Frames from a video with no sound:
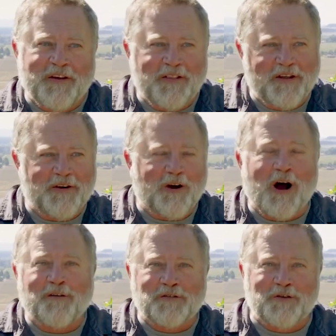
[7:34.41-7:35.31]
that are
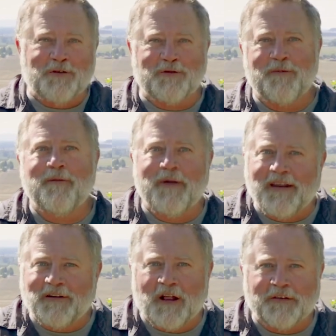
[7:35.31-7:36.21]
offshoots from the
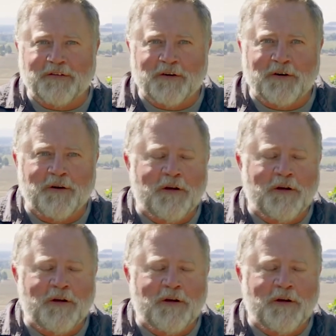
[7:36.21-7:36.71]
main cluster,